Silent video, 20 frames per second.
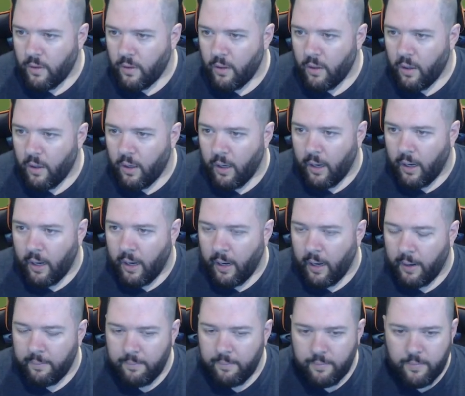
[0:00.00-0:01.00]

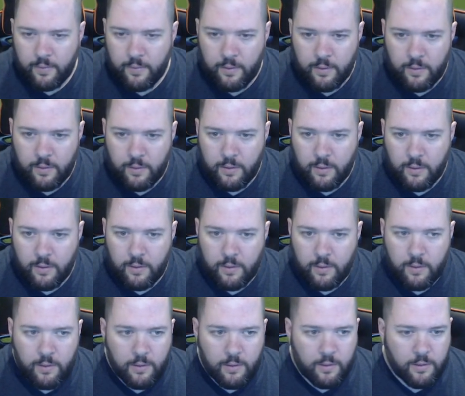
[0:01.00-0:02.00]
um,
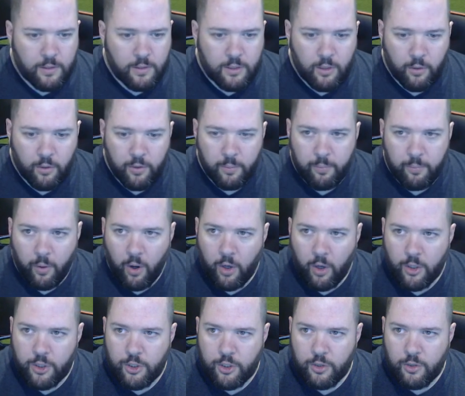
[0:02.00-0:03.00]
so the
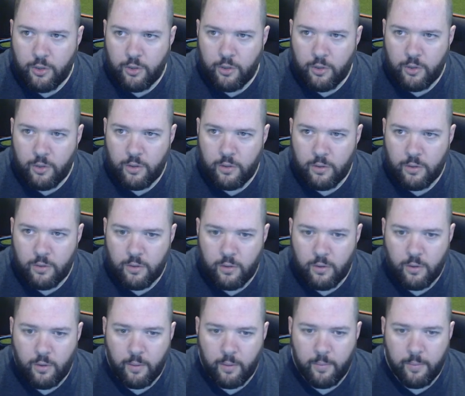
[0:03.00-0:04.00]
partial.
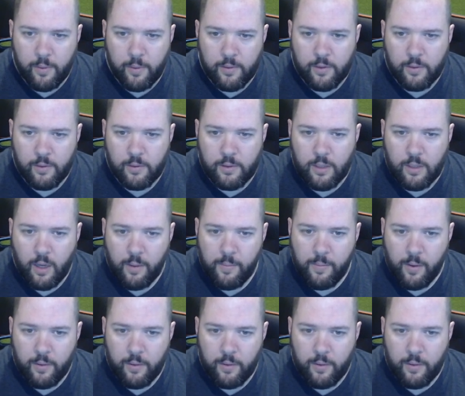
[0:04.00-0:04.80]
Oh, the time.